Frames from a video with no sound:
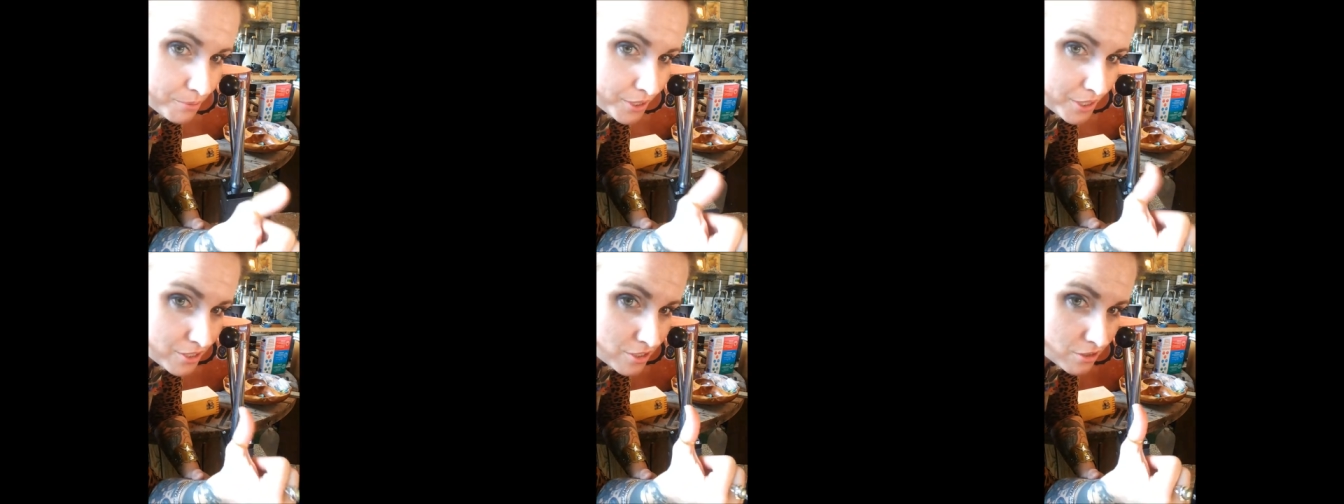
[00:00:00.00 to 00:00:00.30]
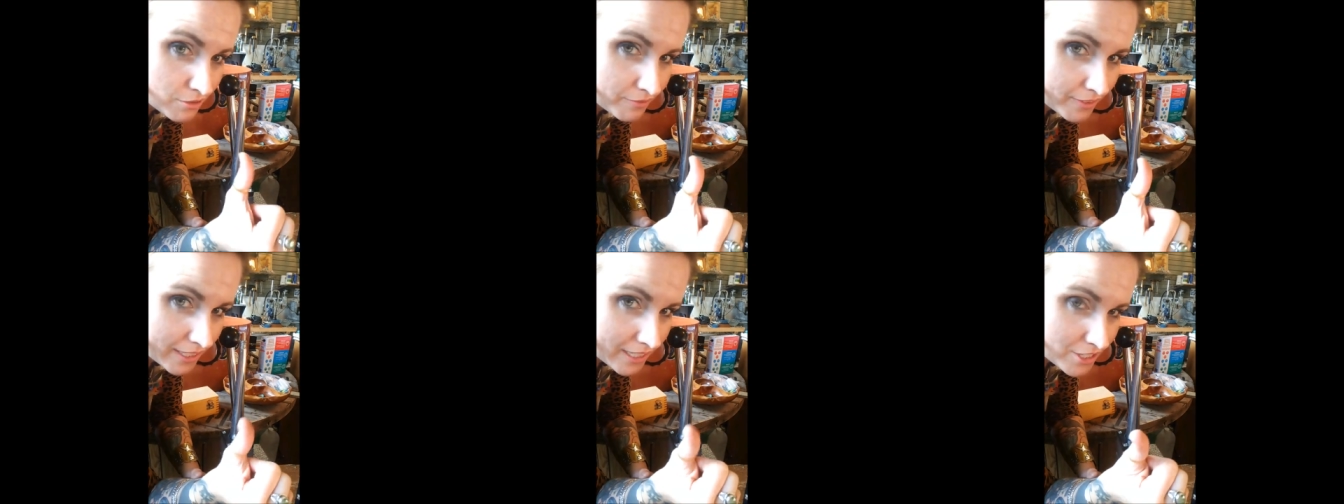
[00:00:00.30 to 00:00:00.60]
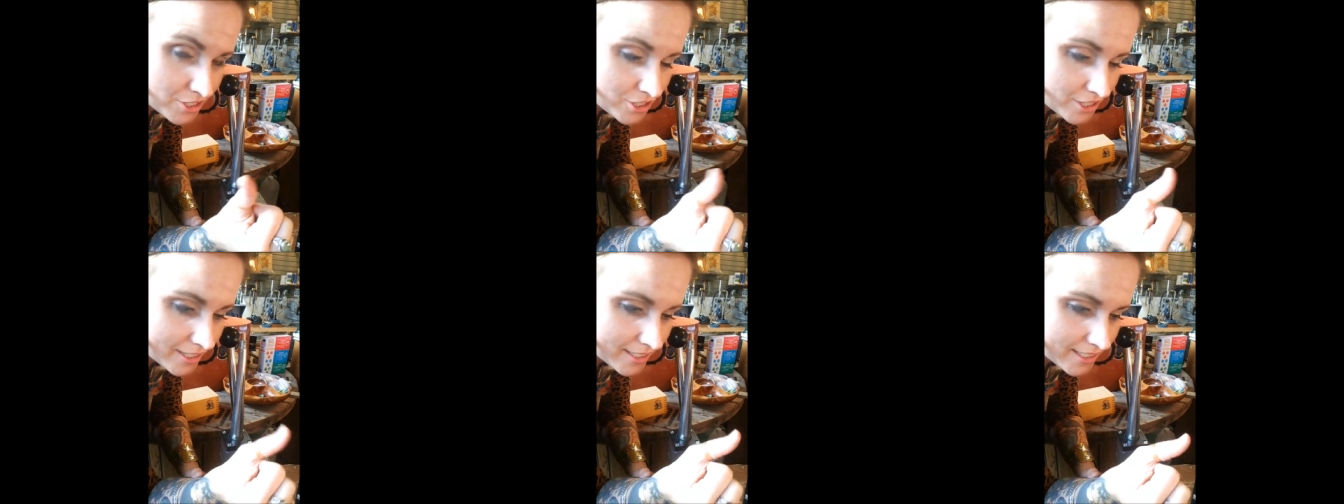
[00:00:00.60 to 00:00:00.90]
brushed
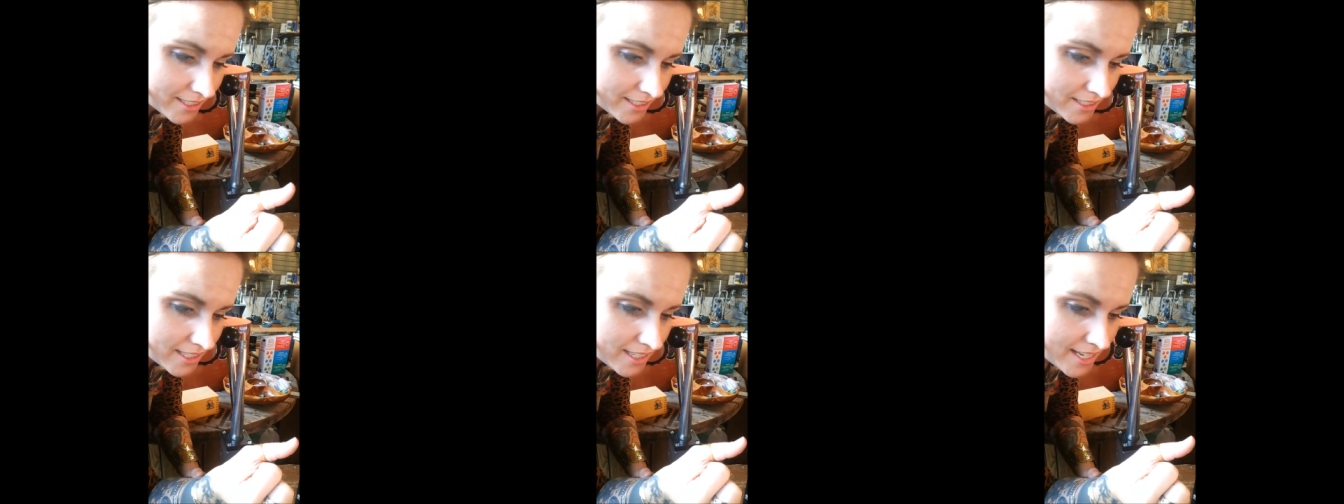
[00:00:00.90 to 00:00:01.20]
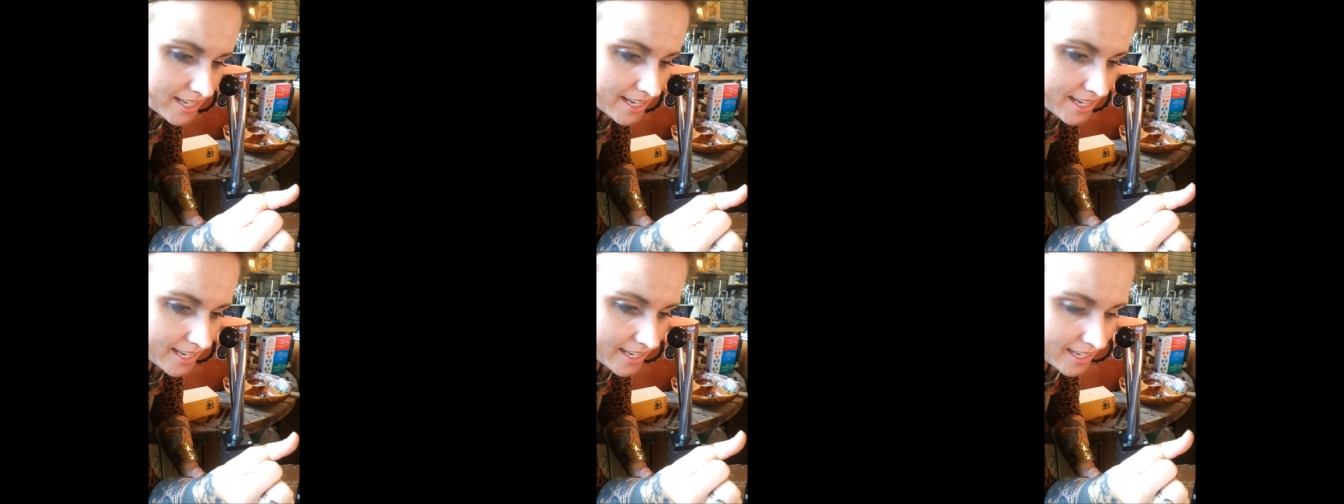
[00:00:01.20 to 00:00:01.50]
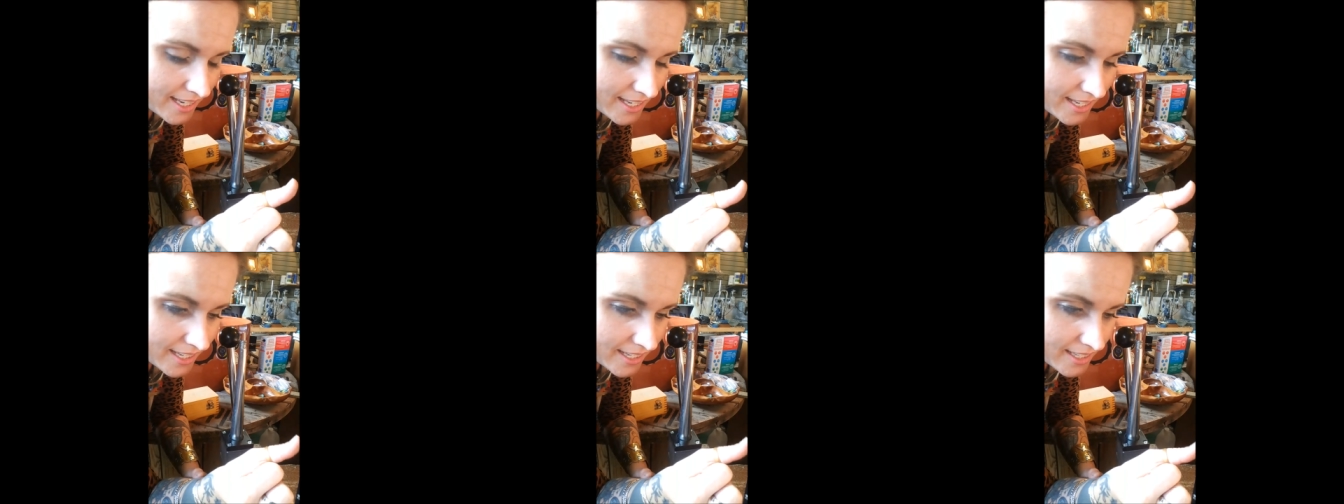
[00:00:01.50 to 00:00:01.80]
finish on it,
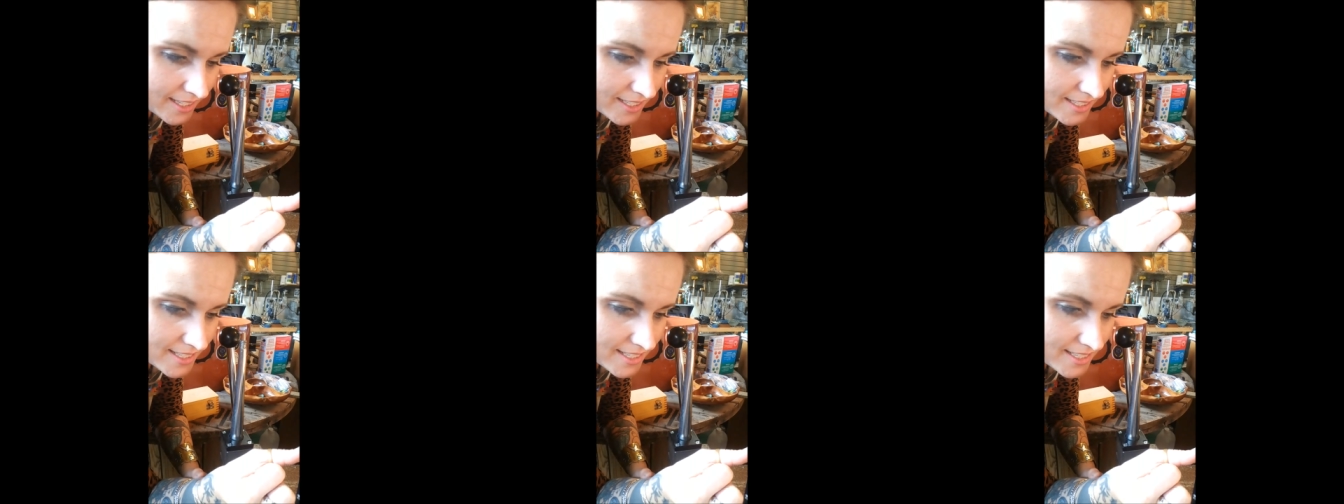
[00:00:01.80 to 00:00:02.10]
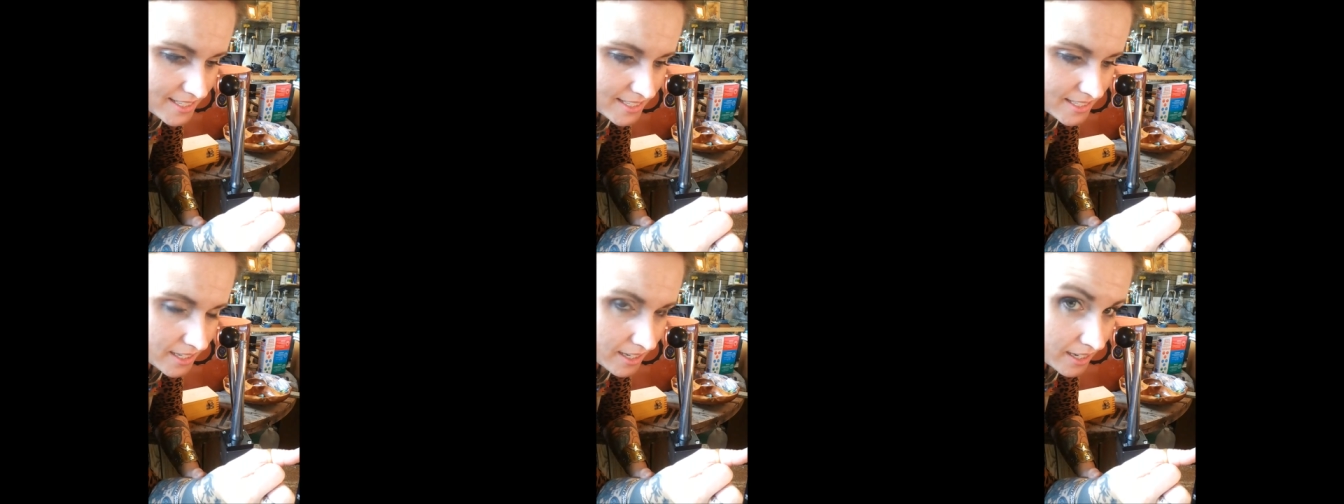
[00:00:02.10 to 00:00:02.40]
and